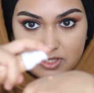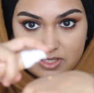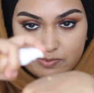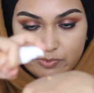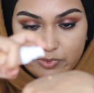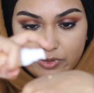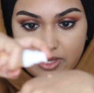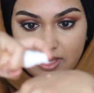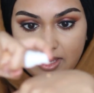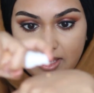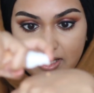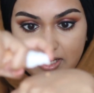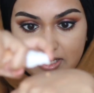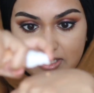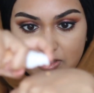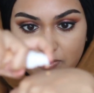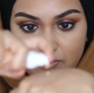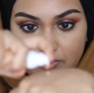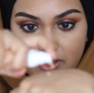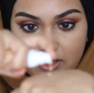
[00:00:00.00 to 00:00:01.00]
Just putting a
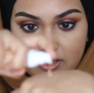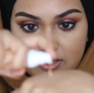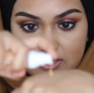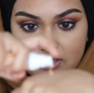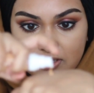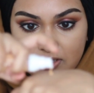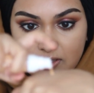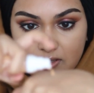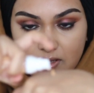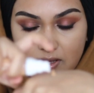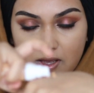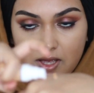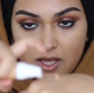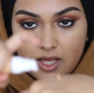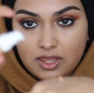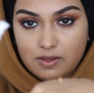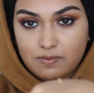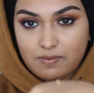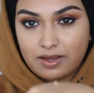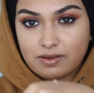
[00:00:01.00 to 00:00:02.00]
little bit
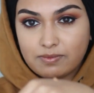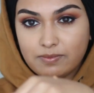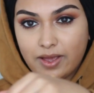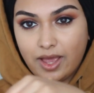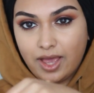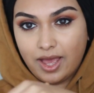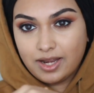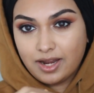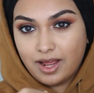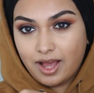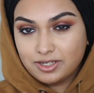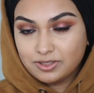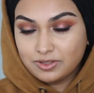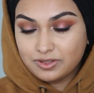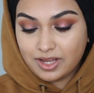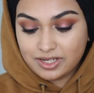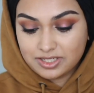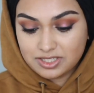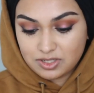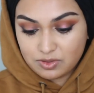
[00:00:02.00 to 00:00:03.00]
on the back of my hand. I
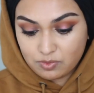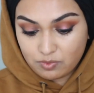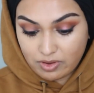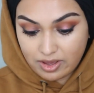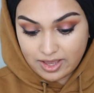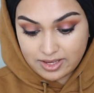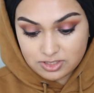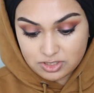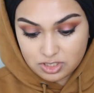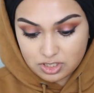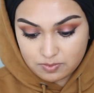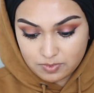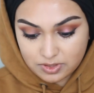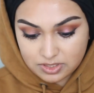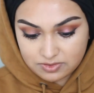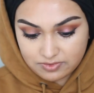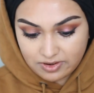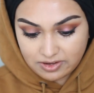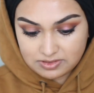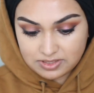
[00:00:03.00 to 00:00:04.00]
don't actually wear too
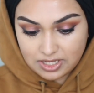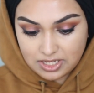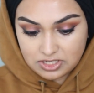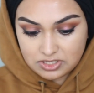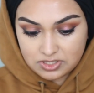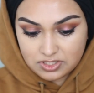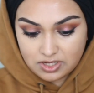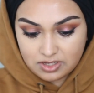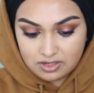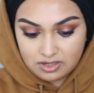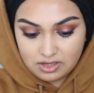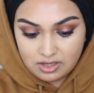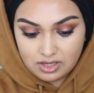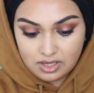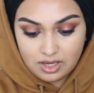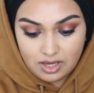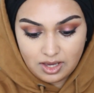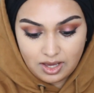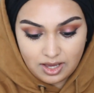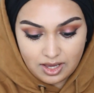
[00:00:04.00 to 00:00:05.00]
much foundation.
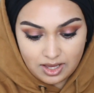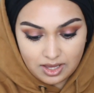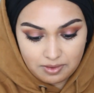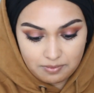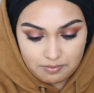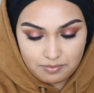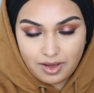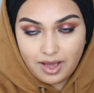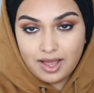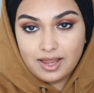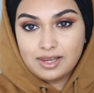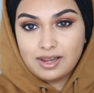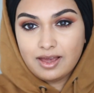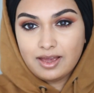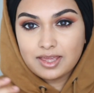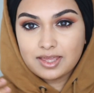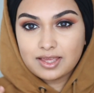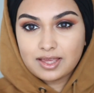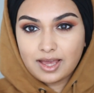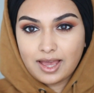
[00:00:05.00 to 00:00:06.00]
I
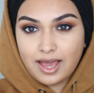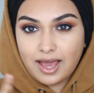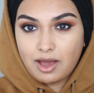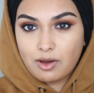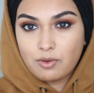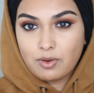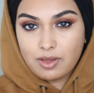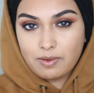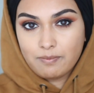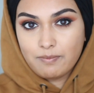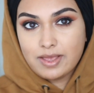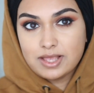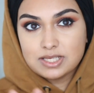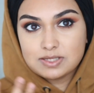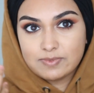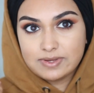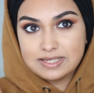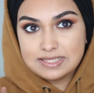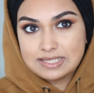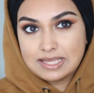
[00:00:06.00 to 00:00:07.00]
like how it
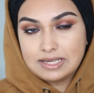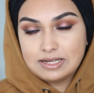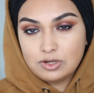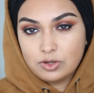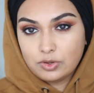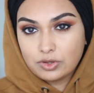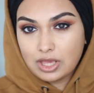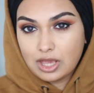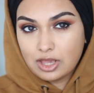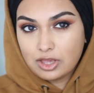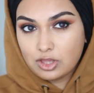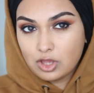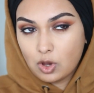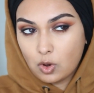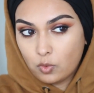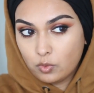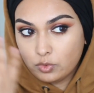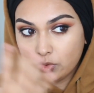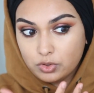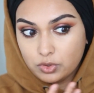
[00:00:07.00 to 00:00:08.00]
makes my skin look
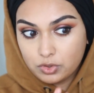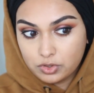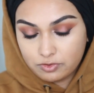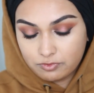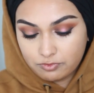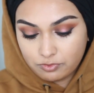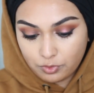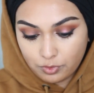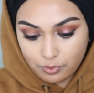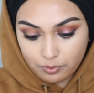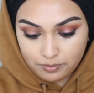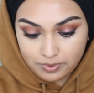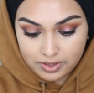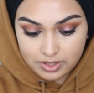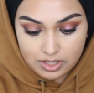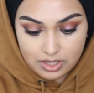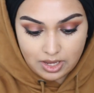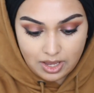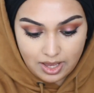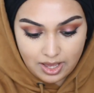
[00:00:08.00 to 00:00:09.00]
all uniform.
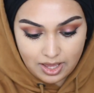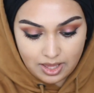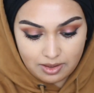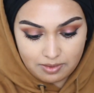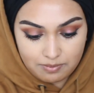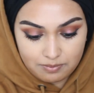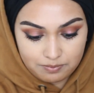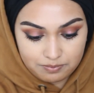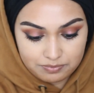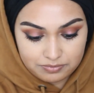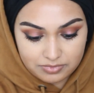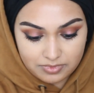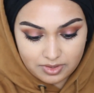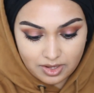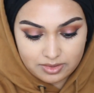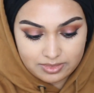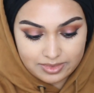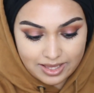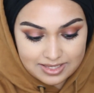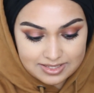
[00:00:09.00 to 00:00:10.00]
And
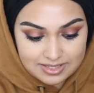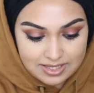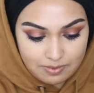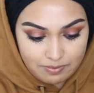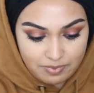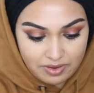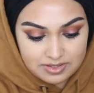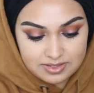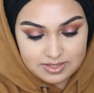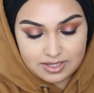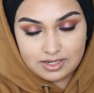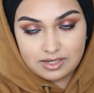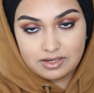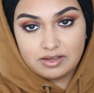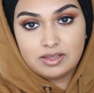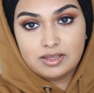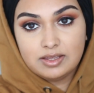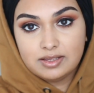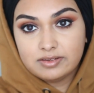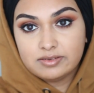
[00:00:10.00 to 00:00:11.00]
that's it
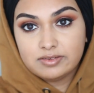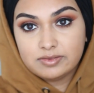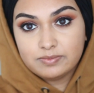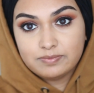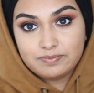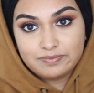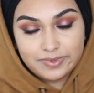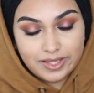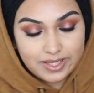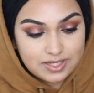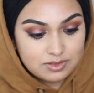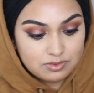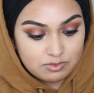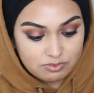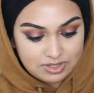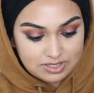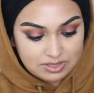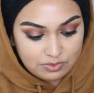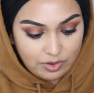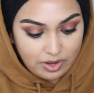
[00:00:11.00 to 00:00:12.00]
basically. That's the
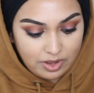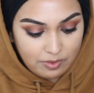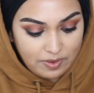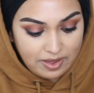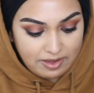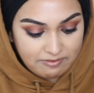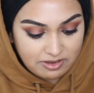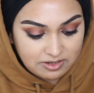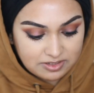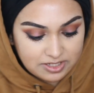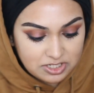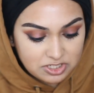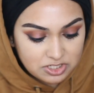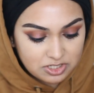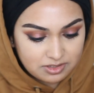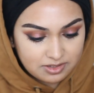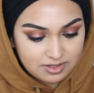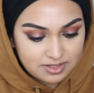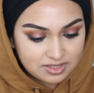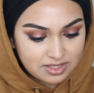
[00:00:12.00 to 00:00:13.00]
reason why I wear
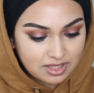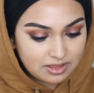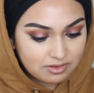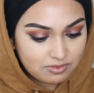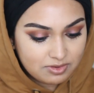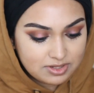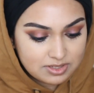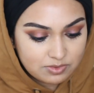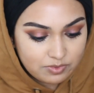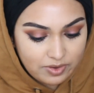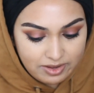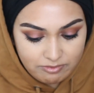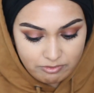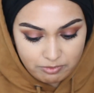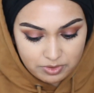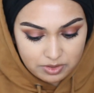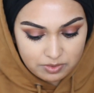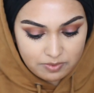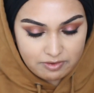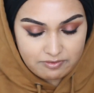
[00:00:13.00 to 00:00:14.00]
foundation. Is that the reason why
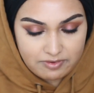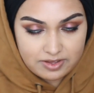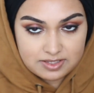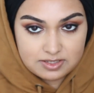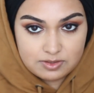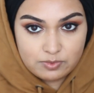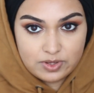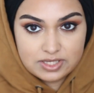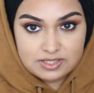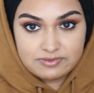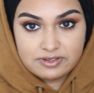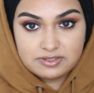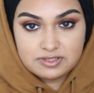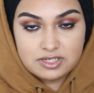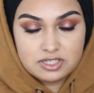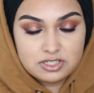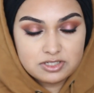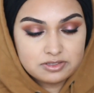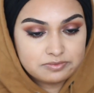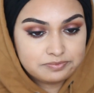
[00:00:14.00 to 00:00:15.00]
everybody wears
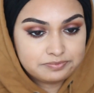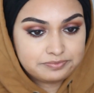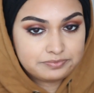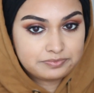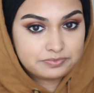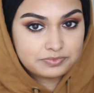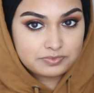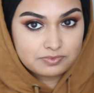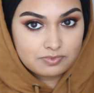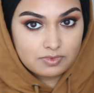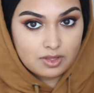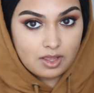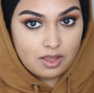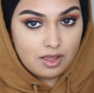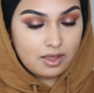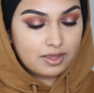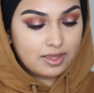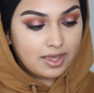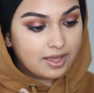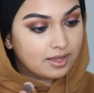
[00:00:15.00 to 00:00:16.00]
foundation?
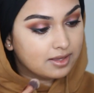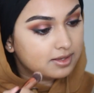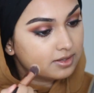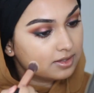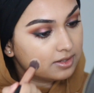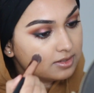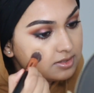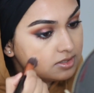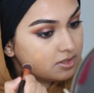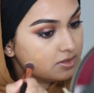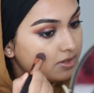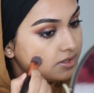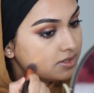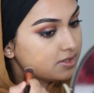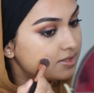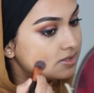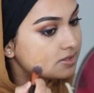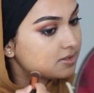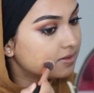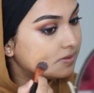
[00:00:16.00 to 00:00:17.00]
Okay, let's do
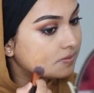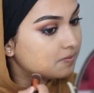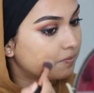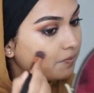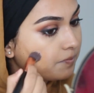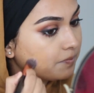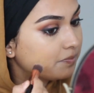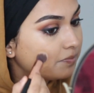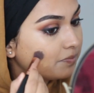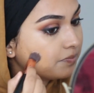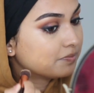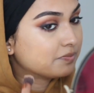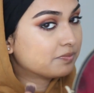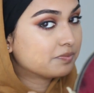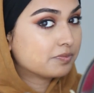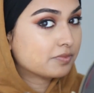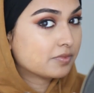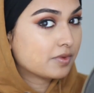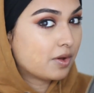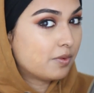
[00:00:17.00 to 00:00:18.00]
this.
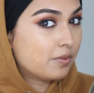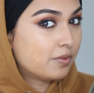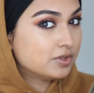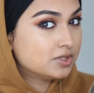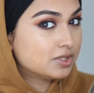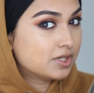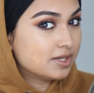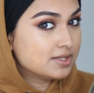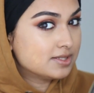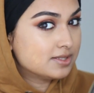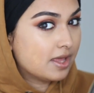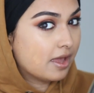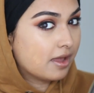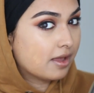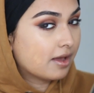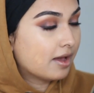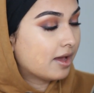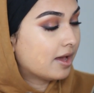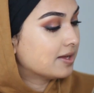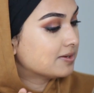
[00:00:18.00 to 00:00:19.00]
What do you guys
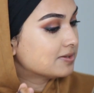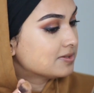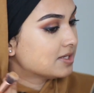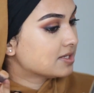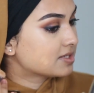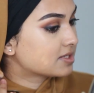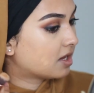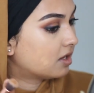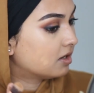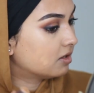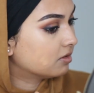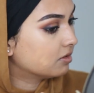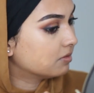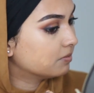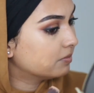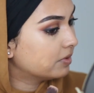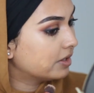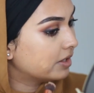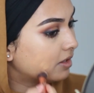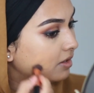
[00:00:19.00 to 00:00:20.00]
think? How's this colour
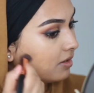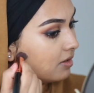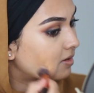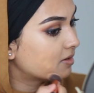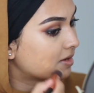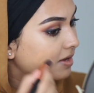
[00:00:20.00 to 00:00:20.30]
on me?